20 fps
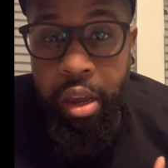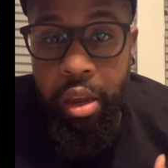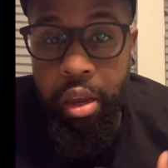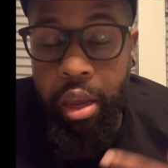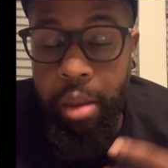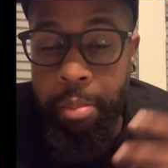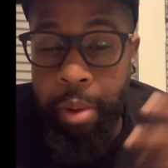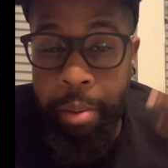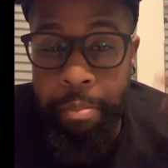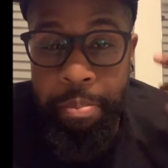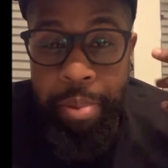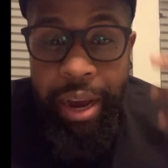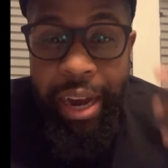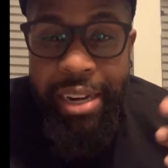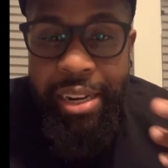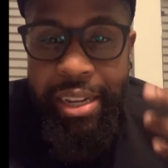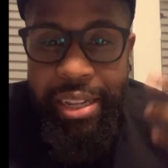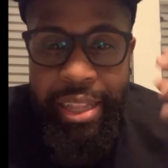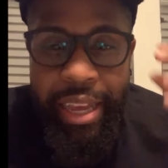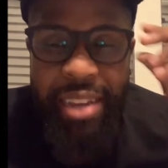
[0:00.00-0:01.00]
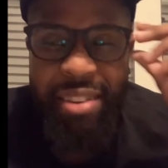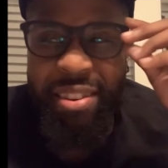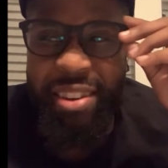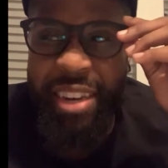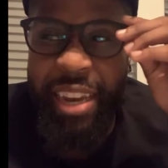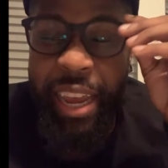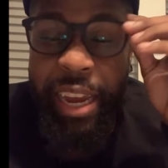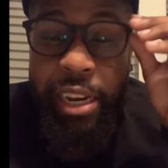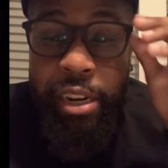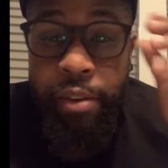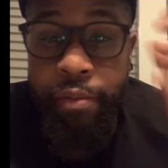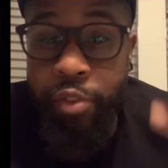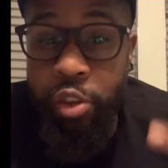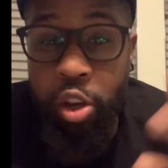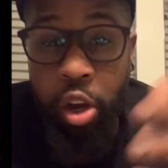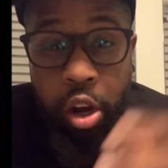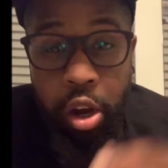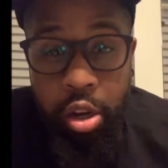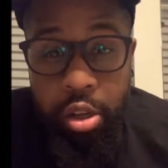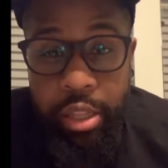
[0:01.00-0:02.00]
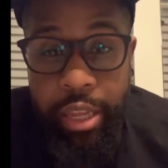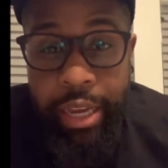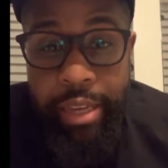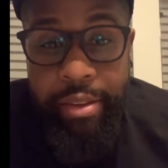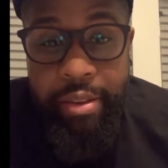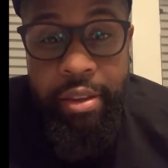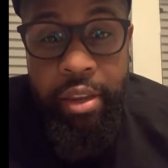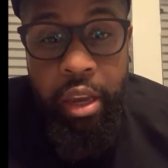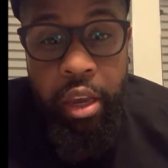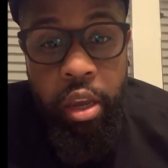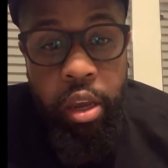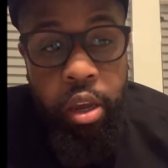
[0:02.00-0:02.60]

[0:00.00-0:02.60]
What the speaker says: in my body. That's negative talk. That's